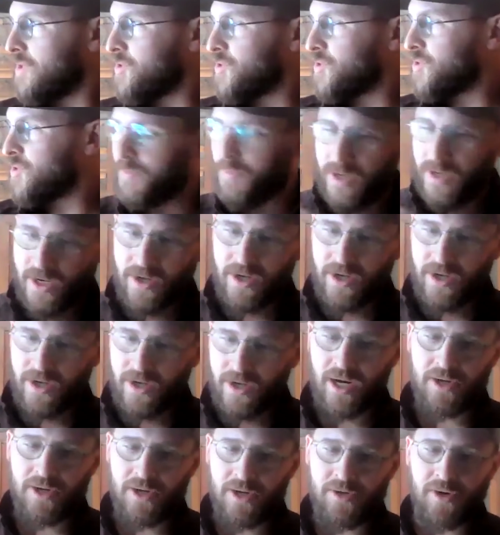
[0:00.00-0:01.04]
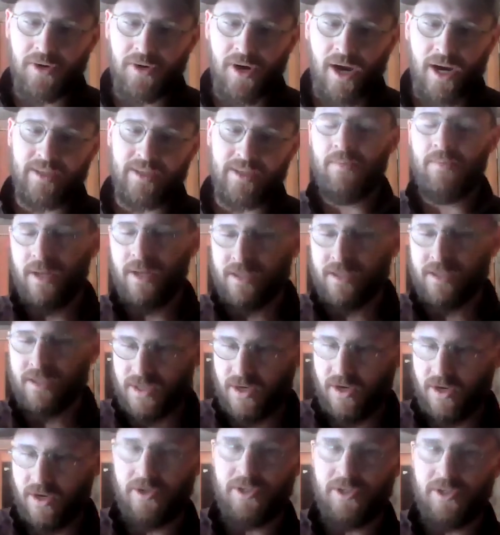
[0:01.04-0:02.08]
So I put it under contract. Then I went into the
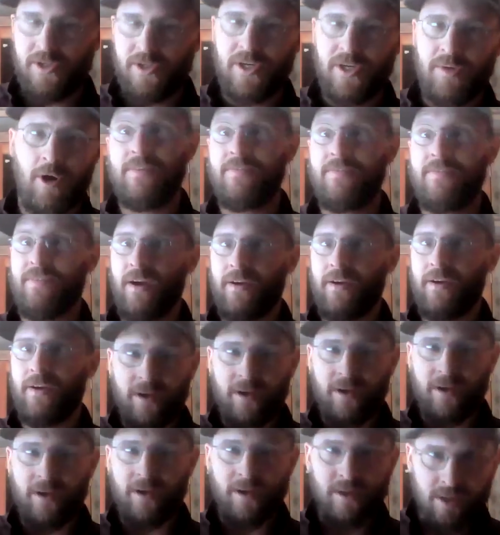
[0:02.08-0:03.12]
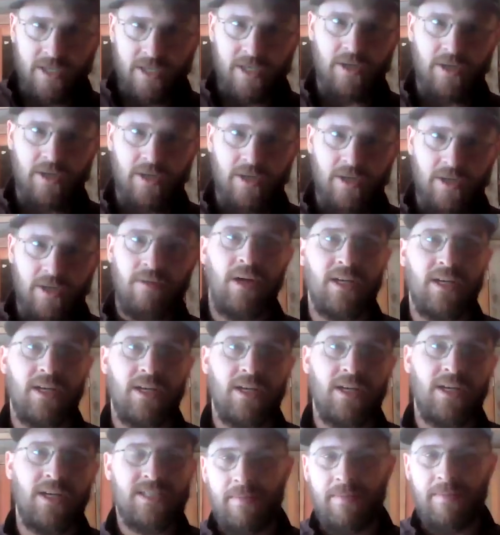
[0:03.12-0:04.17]
coaching program and found a
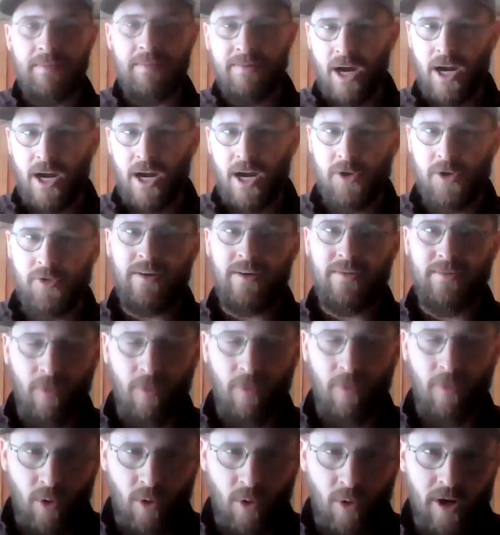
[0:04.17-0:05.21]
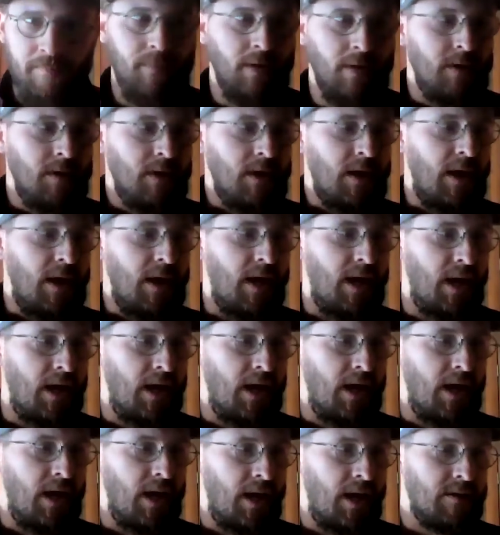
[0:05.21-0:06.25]
assignment of contract form.
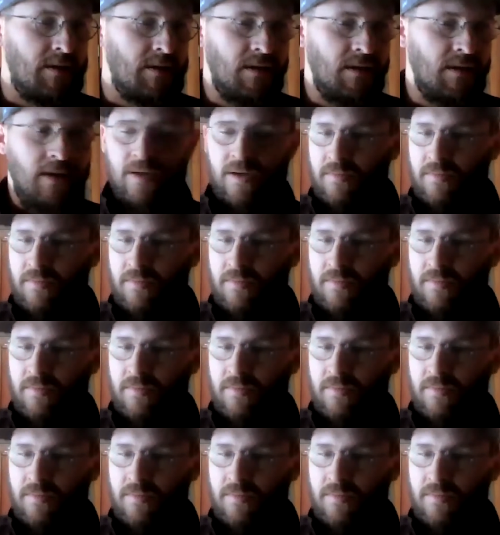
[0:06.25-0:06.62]
And